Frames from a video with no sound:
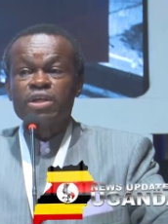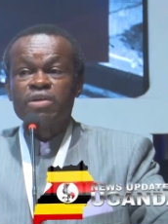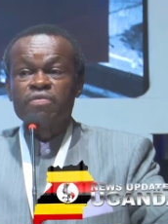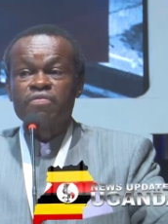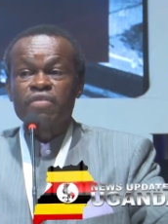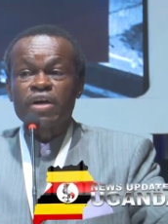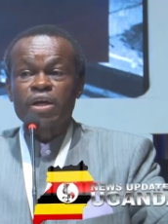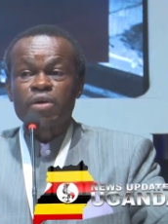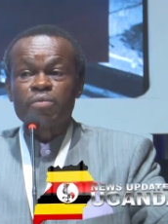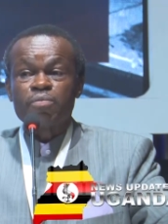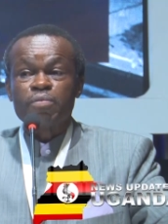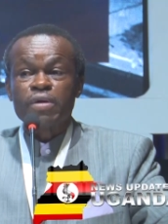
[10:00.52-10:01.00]

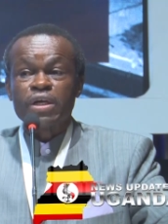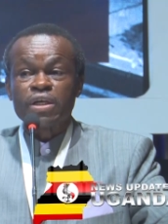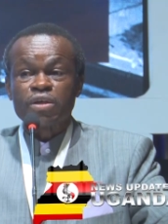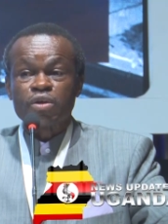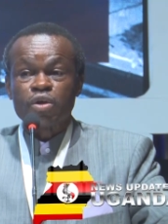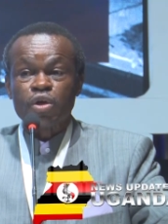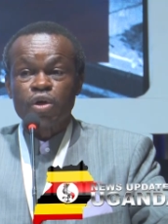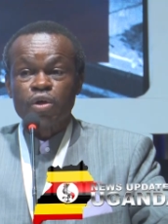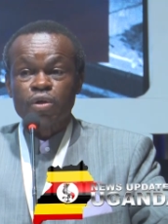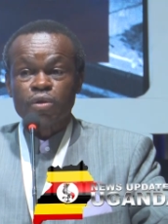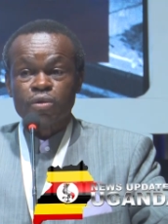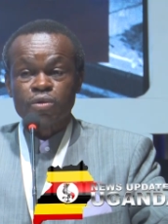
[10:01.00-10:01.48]
Development
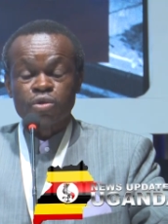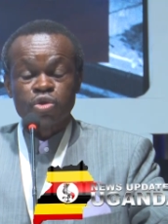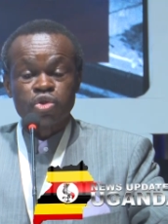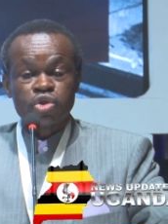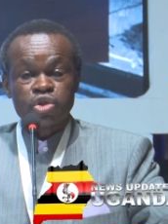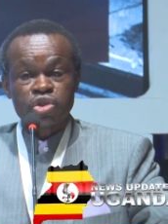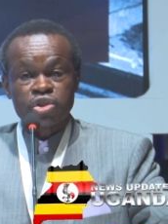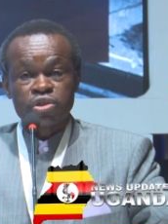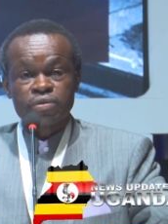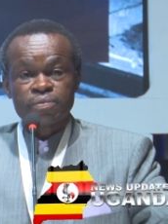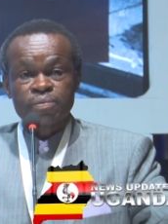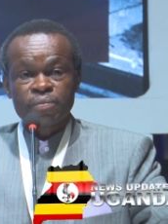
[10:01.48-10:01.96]

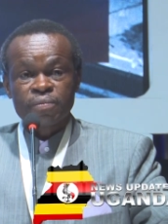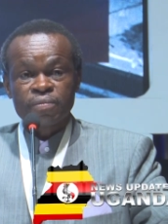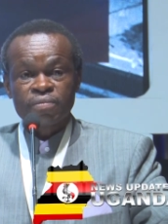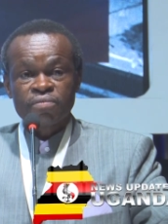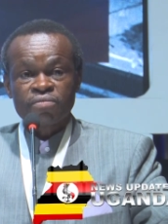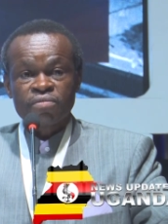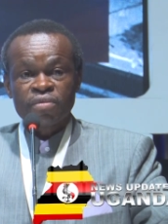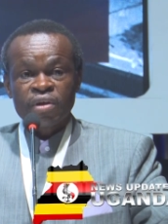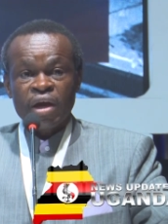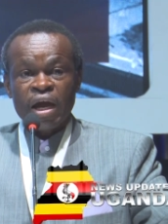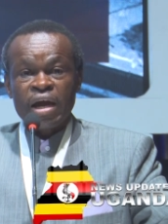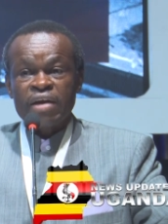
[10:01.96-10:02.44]
Goals.
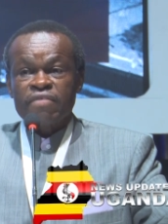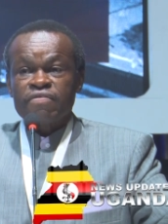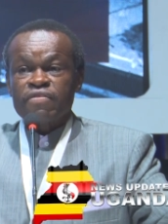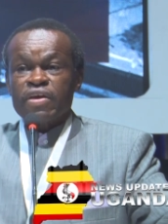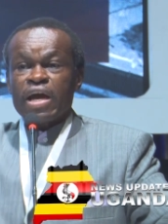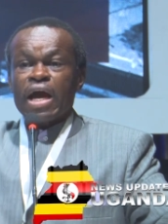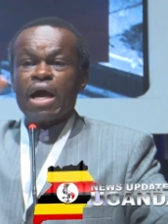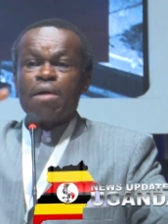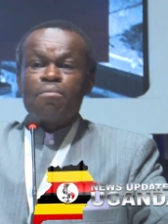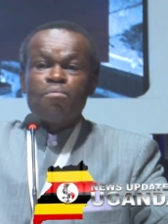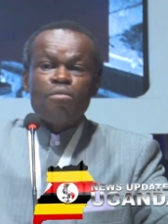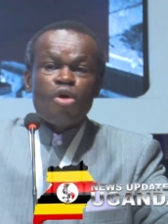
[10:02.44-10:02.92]
And
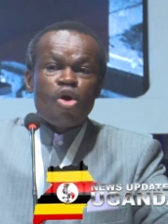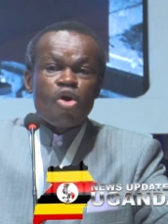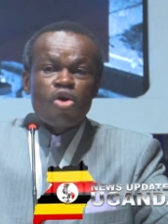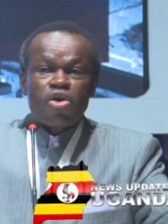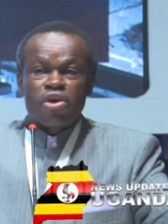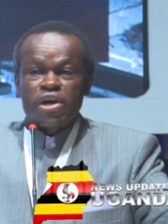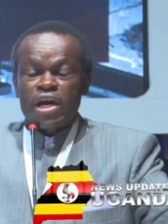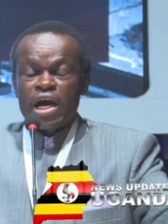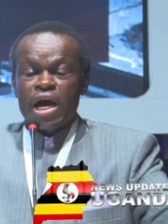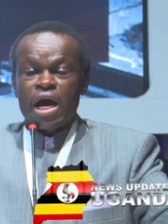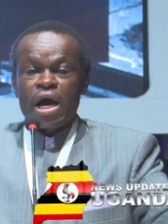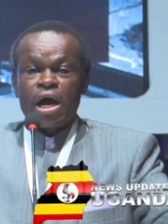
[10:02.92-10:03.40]
there are
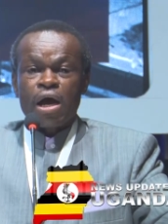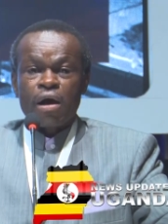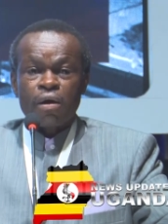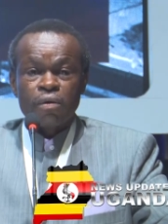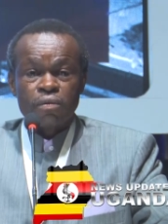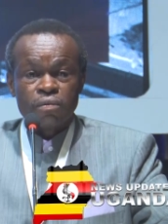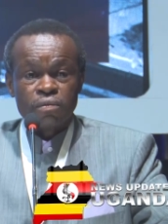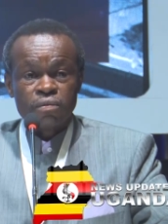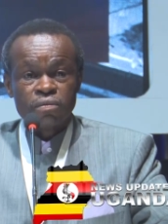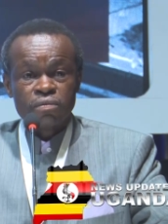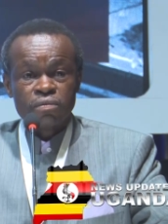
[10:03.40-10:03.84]
more now.